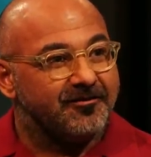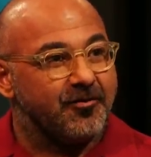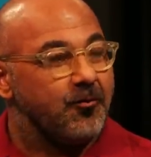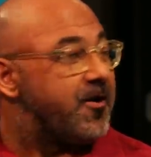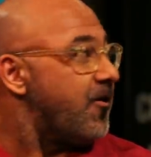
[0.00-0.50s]

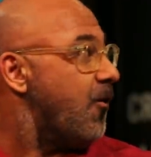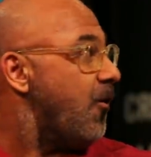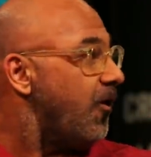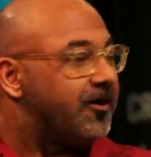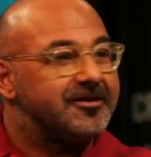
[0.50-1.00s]
for where
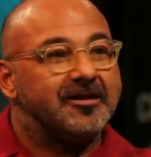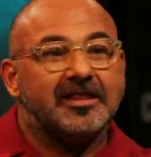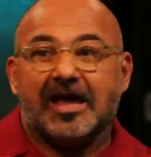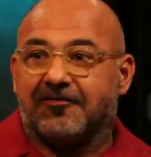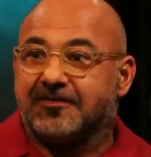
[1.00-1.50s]
all the
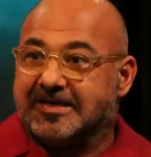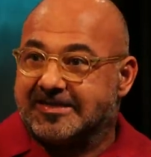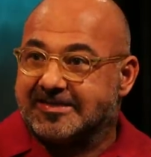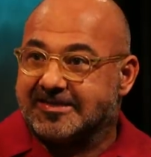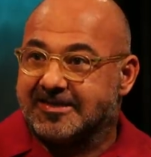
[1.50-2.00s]

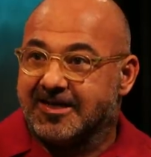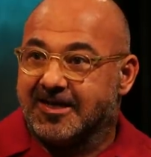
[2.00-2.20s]
leftists